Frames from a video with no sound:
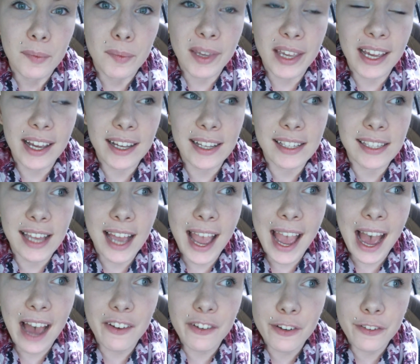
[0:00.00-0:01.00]
Because I
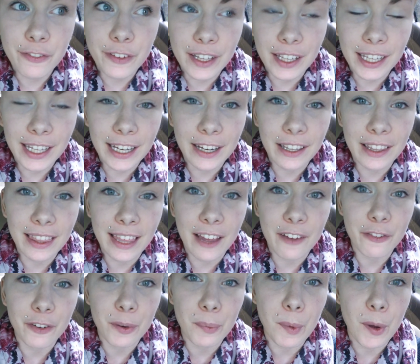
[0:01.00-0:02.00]
have a feeling
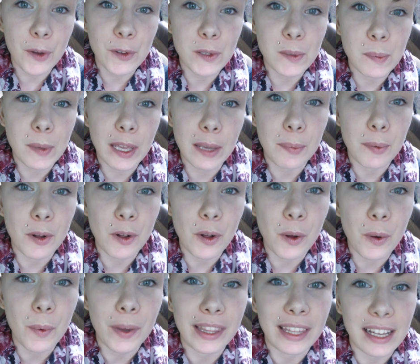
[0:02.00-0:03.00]
that for most
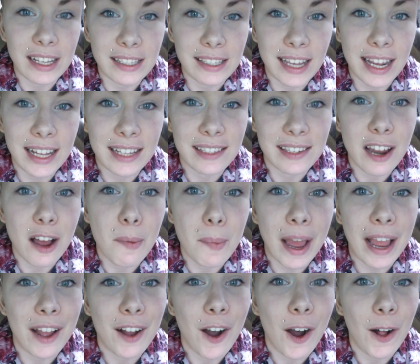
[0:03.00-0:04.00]
people, when they say it's not
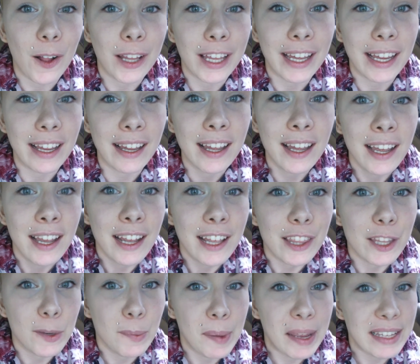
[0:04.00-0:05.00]
my calling,
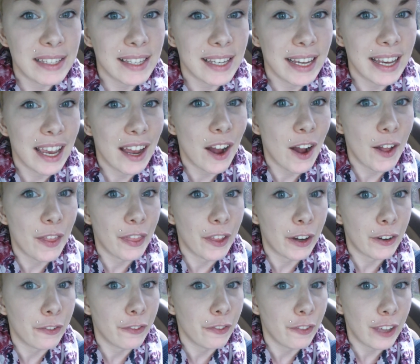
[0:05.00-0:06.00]
they're basing it on
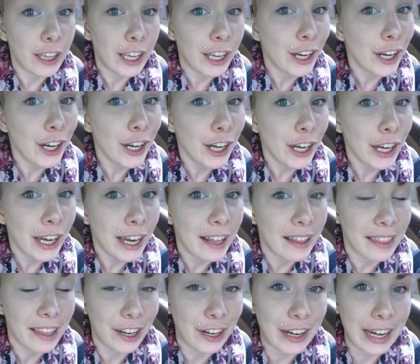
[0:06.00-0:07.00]
their fear
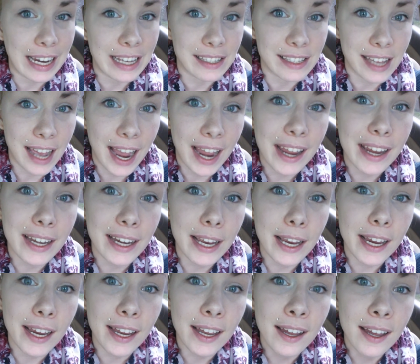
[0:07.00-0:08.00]
and their
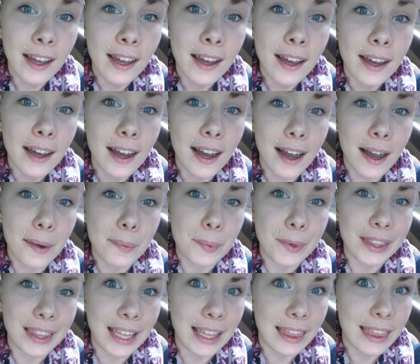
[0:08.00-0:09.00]
anxiety um,
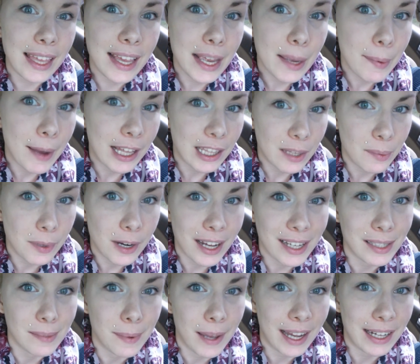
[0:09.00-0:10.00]
when they think about the
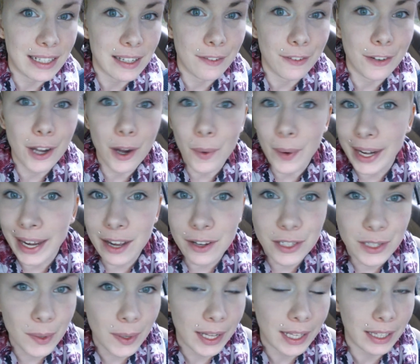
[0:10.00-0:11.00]
prospect of going
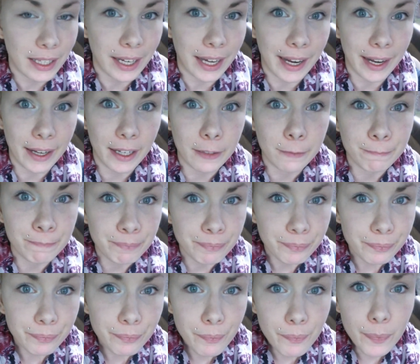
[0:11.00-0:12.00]
out to a clinic
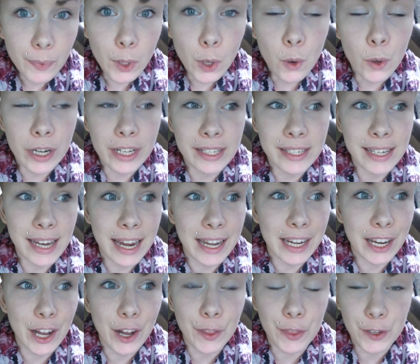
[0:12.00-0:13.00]
or
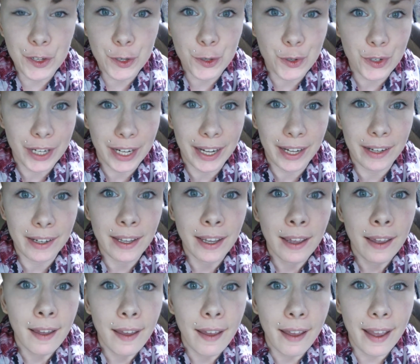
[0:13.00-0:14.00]
standing on the street
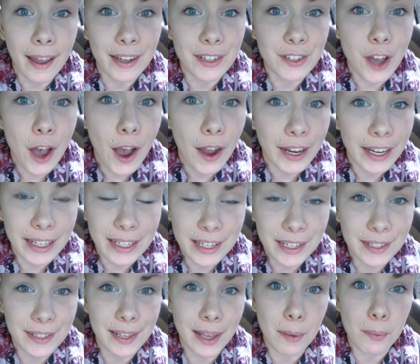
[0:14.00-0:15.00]
and talking
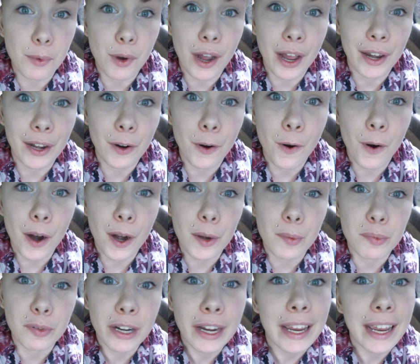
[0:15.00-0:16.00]
to someone or
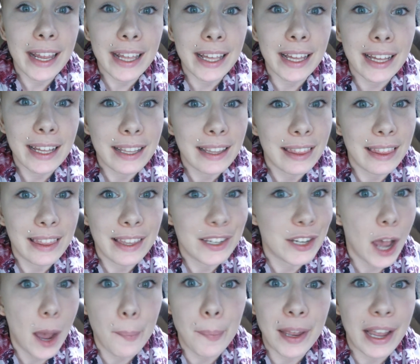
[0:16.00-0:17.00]
bringing the
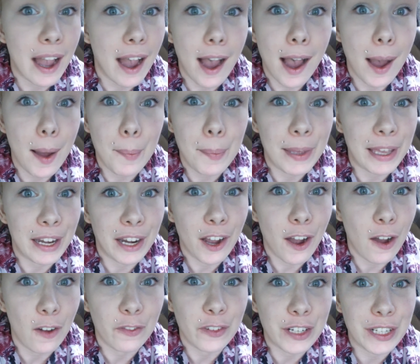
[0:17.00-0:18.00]
topic up in a
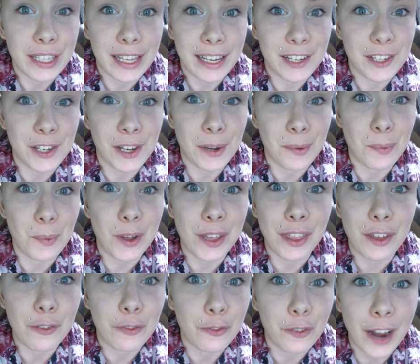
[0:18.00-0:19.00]
conversation
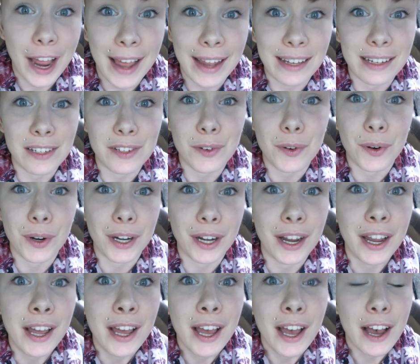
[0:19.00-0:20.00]
with a friend
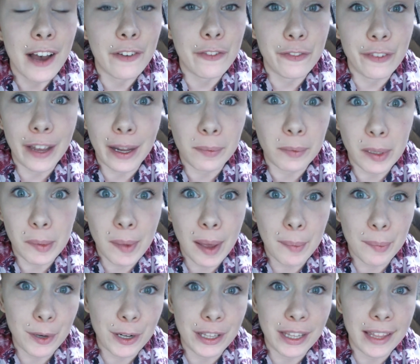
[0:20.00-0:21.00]
or a family
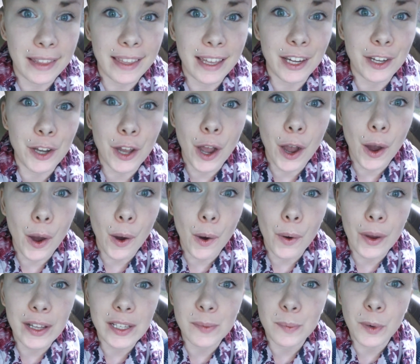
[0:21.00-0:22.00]
member that they
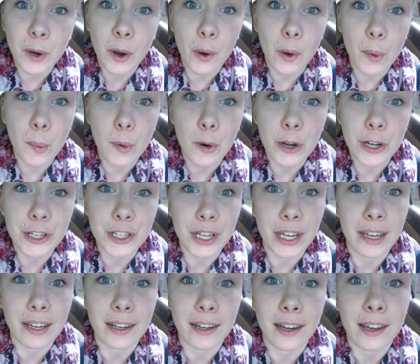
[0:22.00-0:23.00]
know is pro
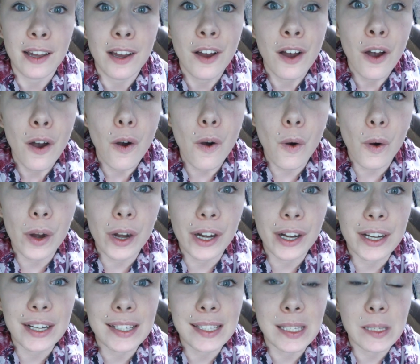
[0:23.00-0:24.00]
abortion
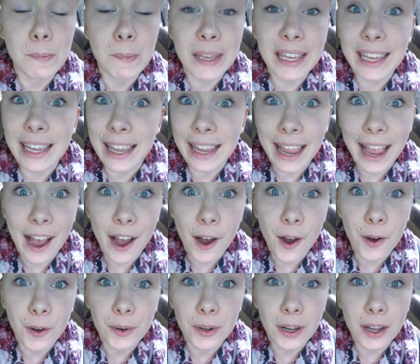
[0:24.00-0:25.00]
or speaking
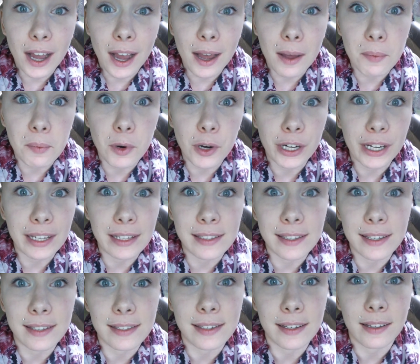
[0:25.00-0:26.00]
out um, more
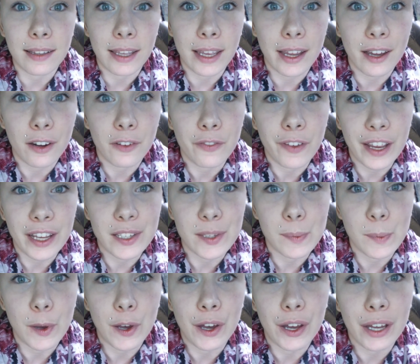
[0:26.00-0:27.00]
consistently on
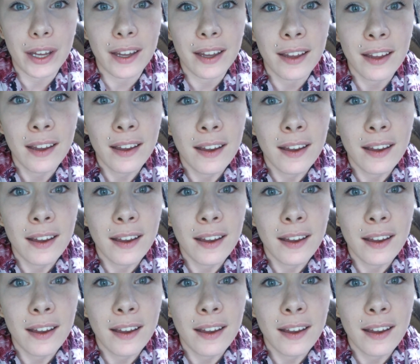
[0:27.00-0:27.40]
Facebook.